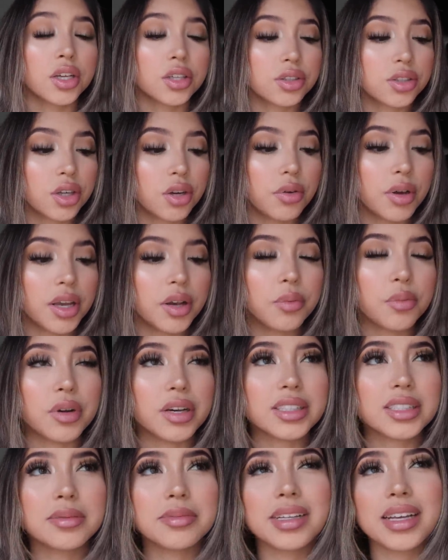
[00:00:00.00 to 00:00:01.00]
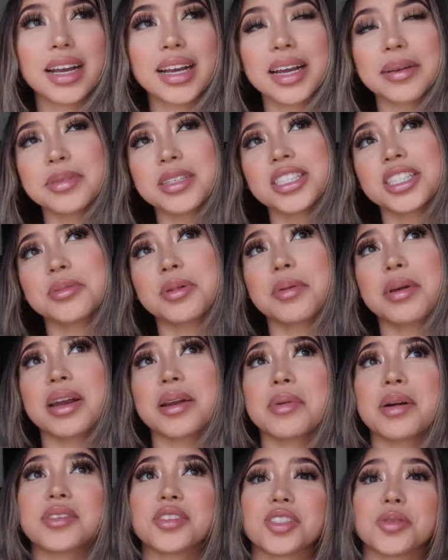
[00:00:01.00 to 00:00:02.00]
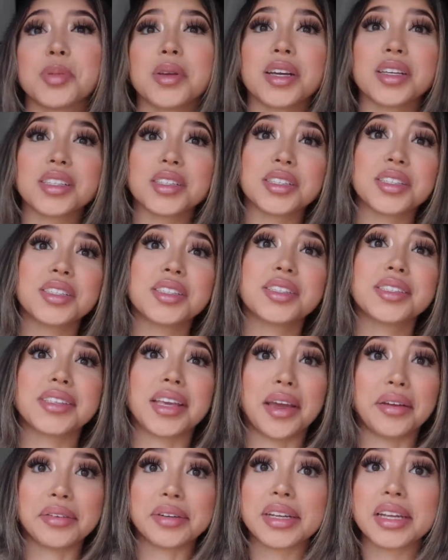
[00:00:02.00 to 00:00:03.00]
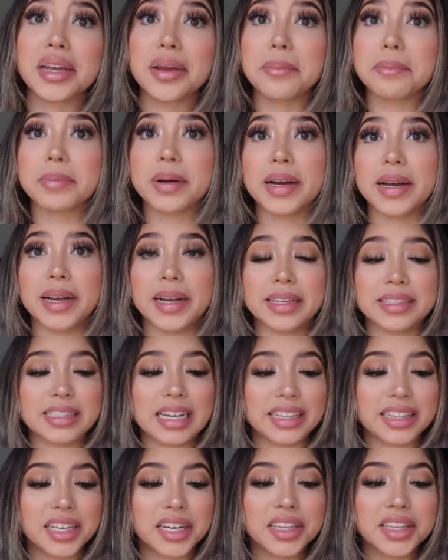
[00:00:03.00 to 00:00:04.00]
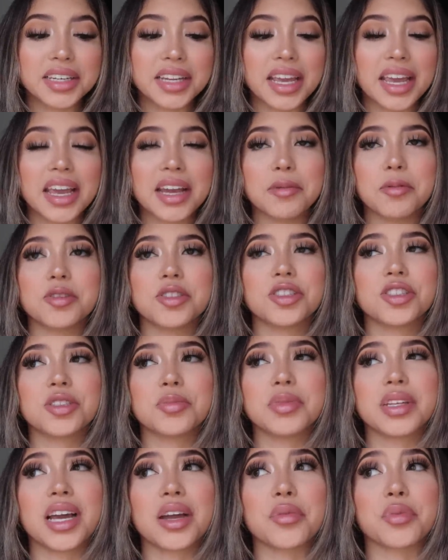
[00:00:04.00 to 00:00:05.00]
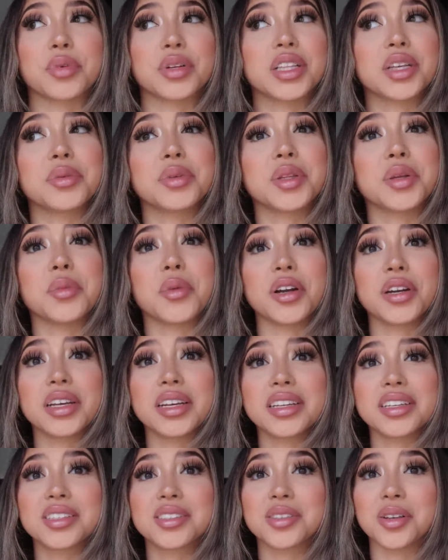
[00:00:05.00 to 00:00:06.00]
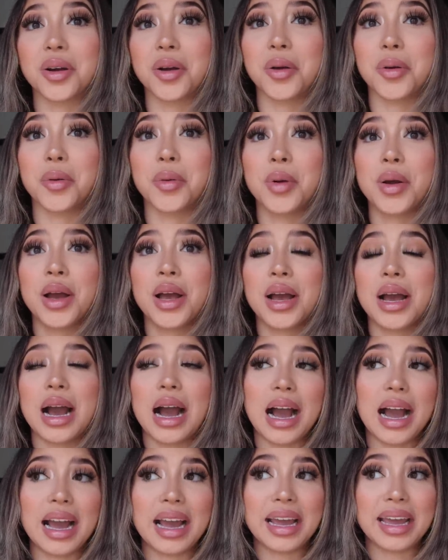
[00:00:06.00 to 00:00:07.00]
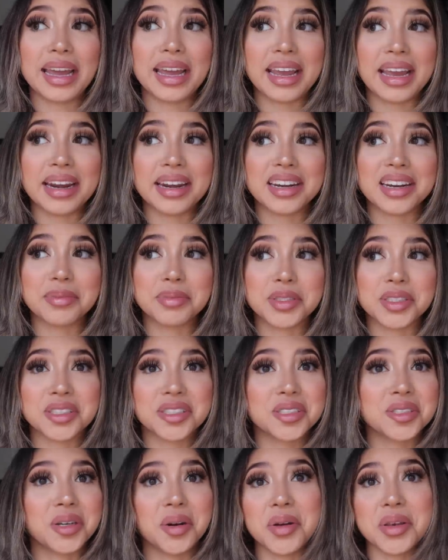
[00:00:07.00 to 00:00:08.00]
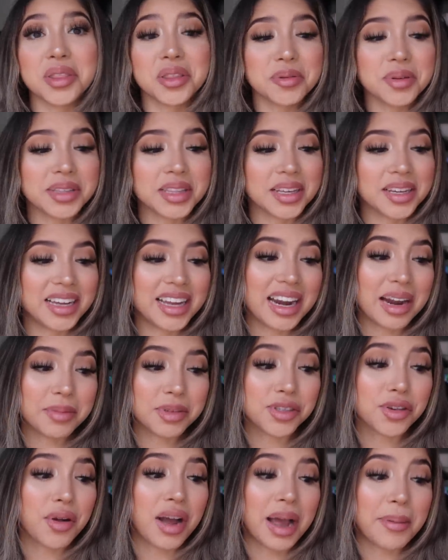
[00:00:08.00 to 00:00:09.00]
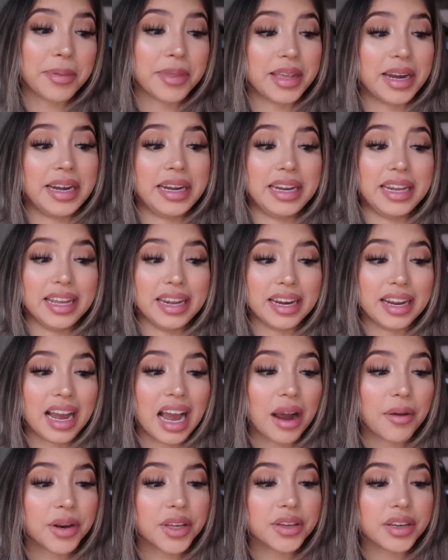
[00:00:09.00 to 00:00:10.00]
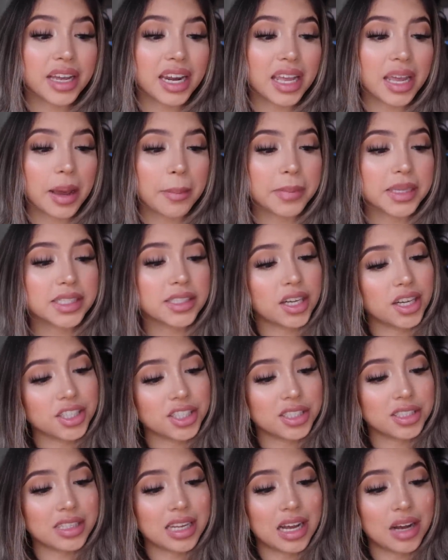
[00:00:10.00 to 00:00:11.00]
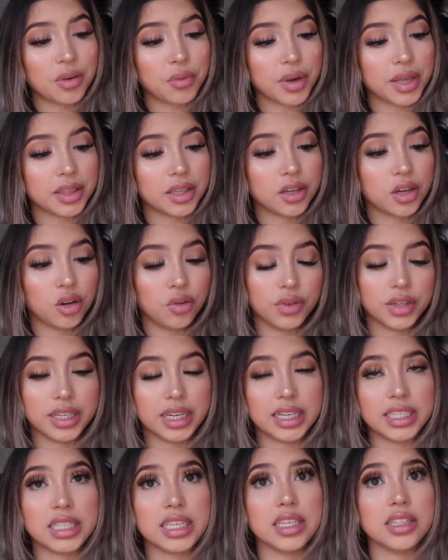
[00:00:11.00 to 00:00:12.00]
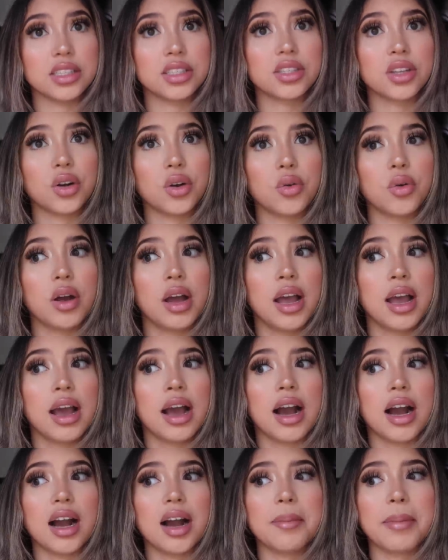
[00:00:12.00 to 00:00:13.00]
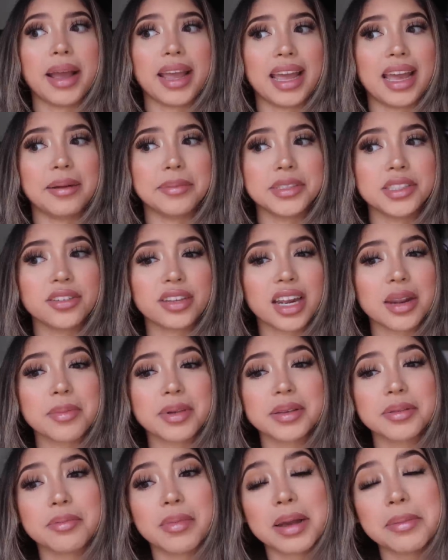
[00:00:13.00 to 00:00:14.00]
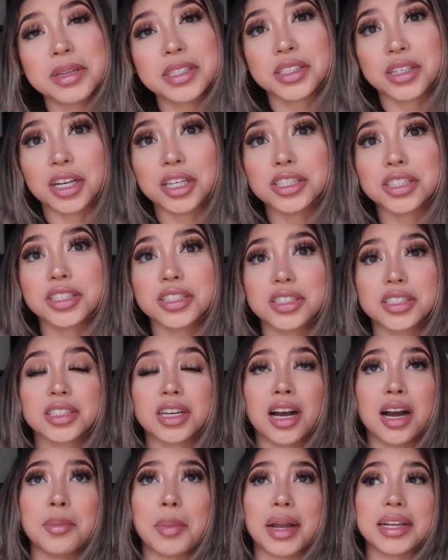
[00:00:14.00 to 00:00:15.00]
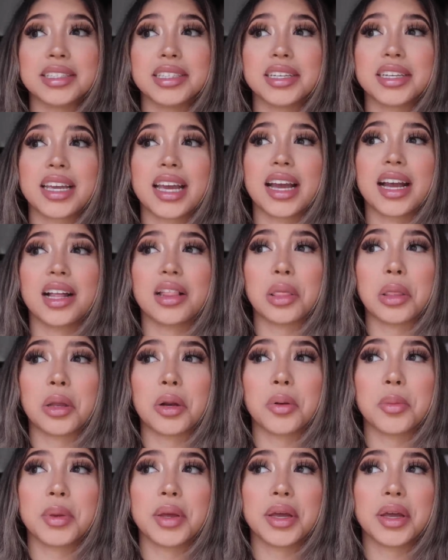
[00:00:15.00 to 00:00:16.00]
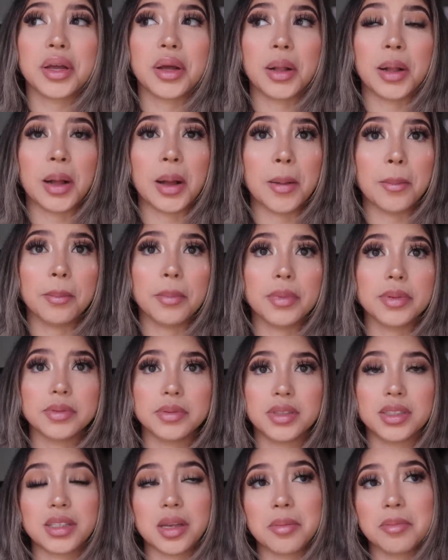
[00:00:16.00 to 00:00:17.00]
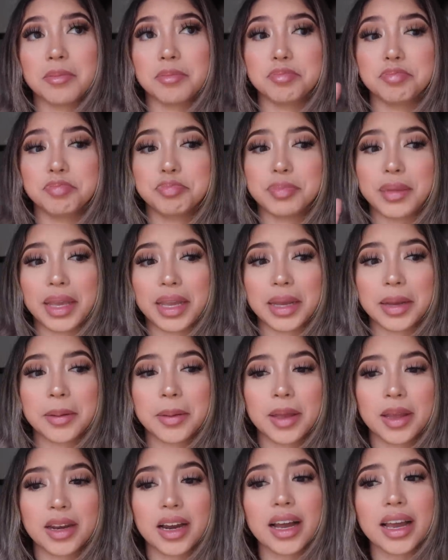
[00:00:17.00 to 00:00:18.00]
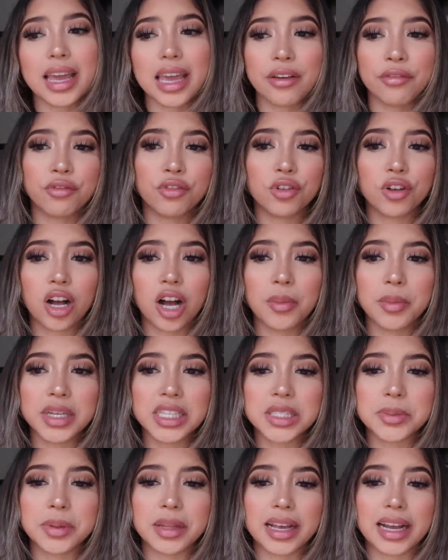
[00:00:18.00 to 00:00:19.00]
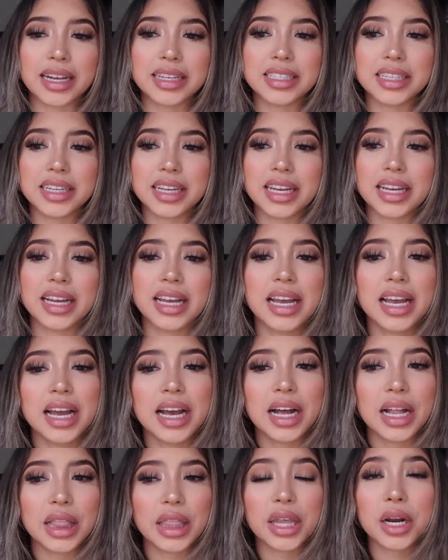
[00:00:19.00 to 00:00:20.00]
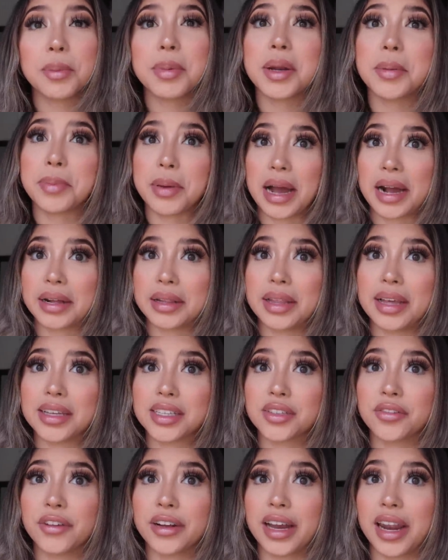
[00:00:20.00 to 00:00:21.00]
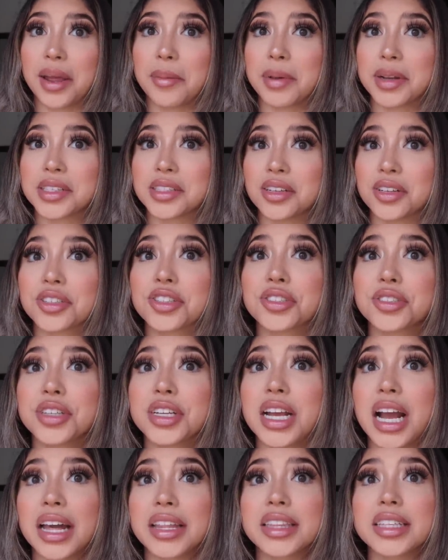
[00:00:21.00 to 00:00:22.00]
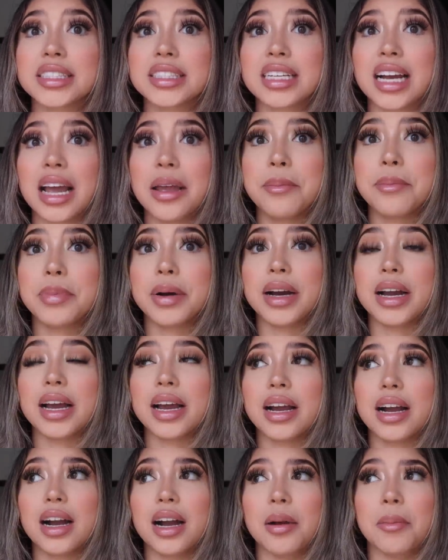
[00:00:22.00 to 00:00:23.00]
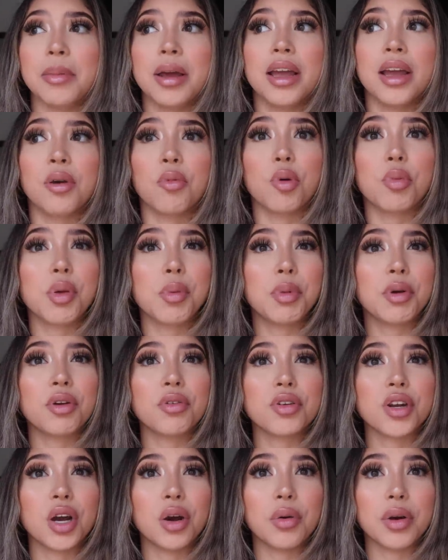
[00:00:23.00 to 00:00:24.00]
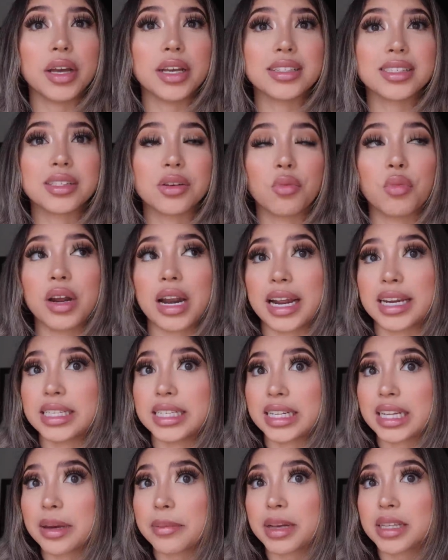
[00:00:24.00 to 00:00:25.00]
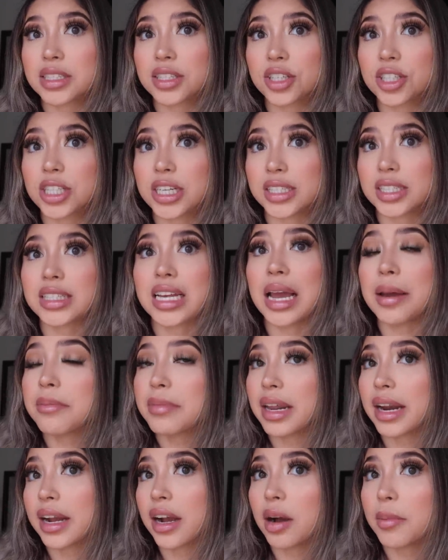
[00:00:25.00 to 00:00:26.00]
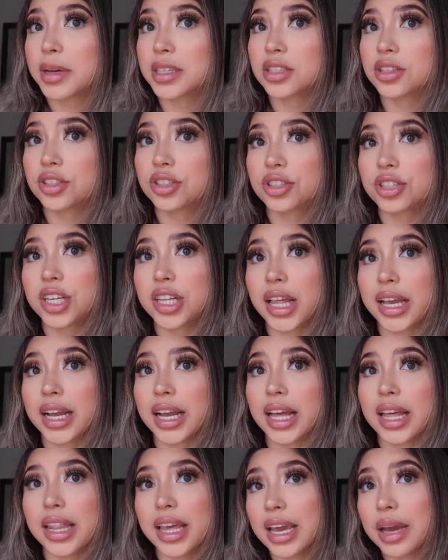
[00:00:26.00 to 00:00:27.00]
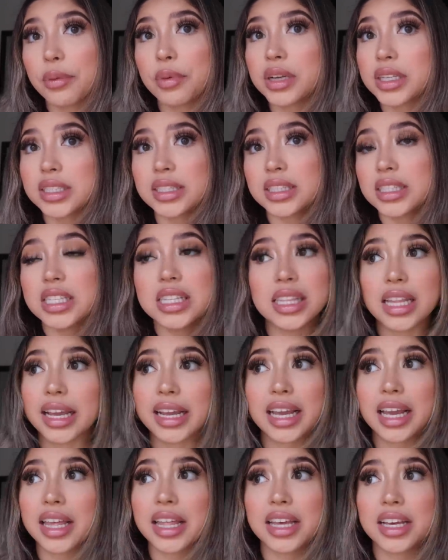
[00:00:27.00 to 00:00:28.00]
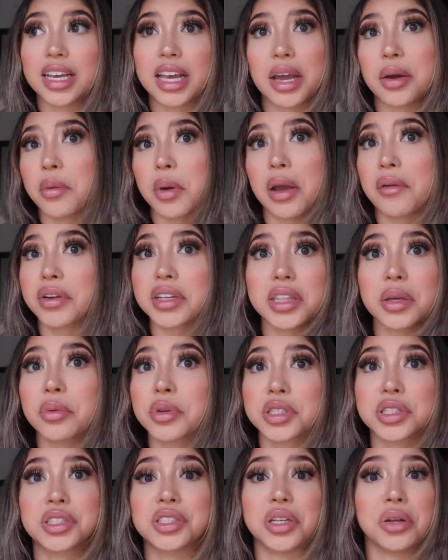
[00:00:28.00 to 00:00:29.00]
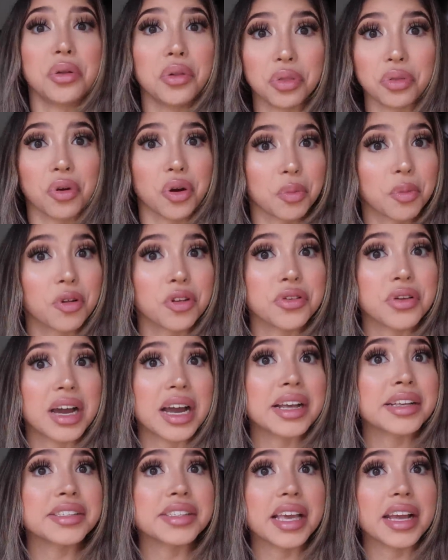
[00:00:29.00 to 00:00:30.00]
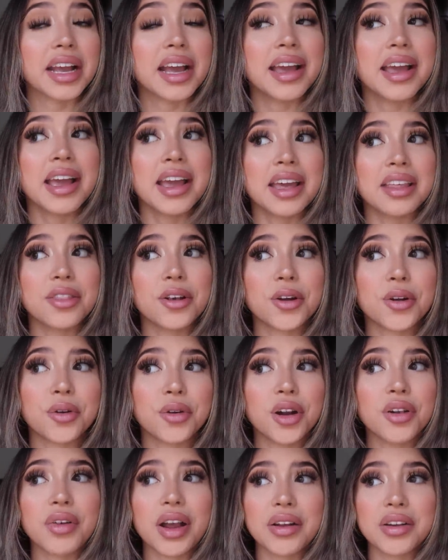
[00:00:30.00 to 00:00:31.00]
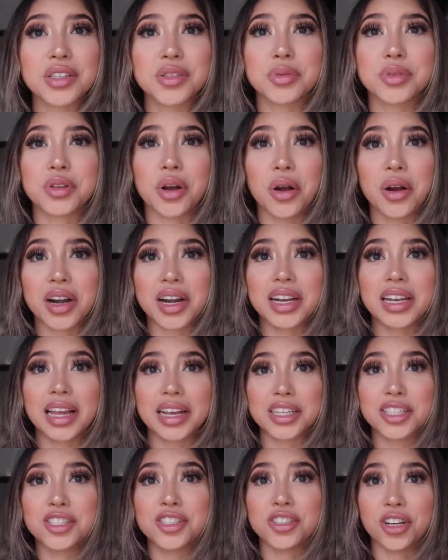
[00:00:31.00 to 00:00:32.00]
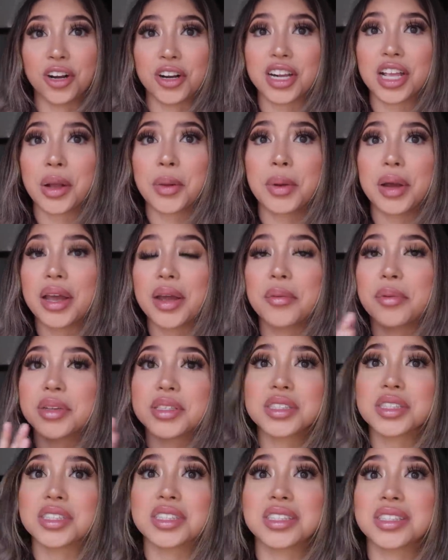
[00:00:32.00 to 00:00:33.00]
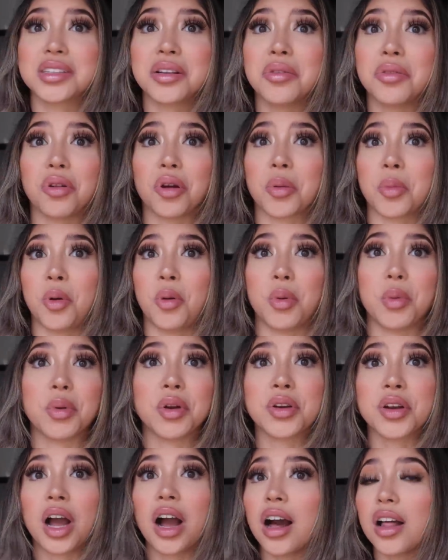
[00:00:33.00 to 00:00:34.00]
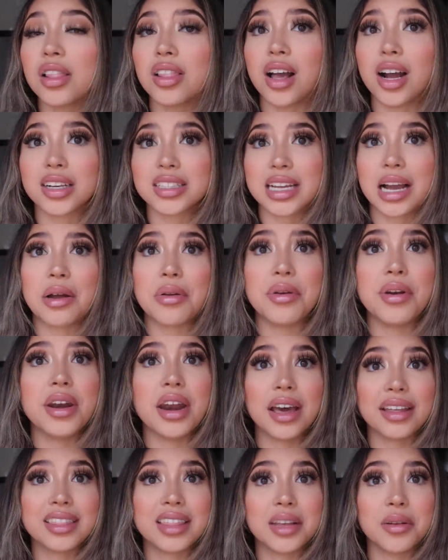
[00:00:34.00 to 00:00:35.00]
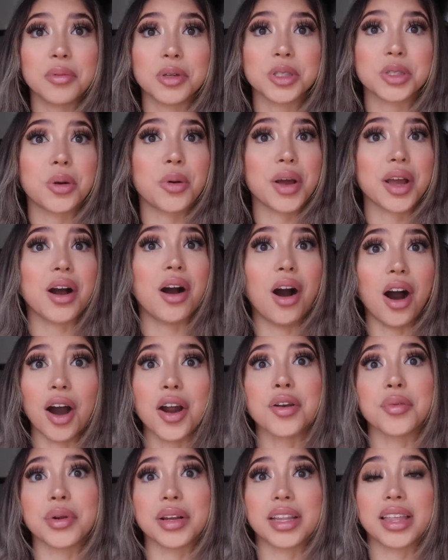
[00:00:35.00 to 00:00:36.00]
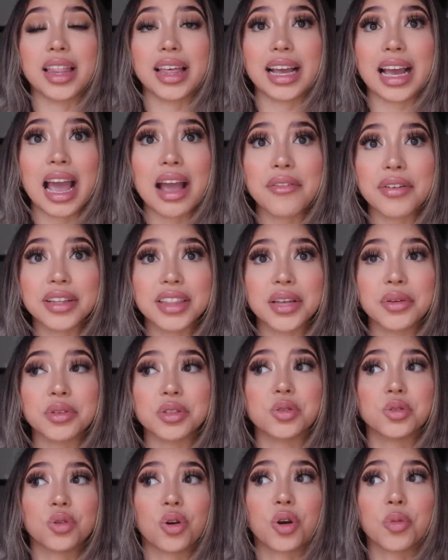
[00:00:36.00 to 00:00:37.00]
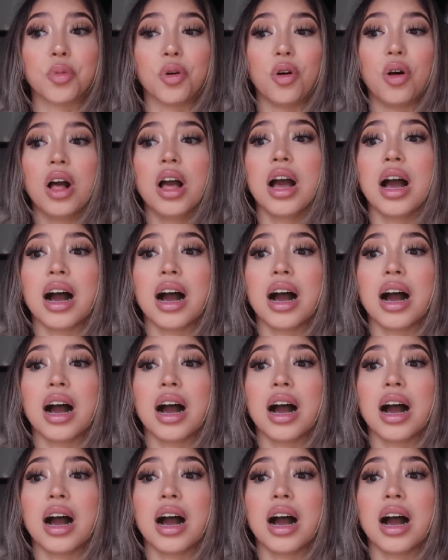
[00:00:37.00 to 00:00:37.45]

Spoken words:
So it was something I kept changing my mind about, just because it's scary, but at the end of the day, it was just something I really, really wanted, so I ended up just going through with it, and I'm so happy that I did. How are you getting massages now with COVID-19? So I am still getting my massages. I did get a little bit, not hateful comments, but like I did get a little bit of backlash for getting my surgery at this time. But what people don't know is when I did get my surgery, at the time that I got my surgery, everything was still normal, you guys. Like, the coronavirus was already like starting, but it was still normal. We were not on lockdown, nothing was going on really, like everything was normal.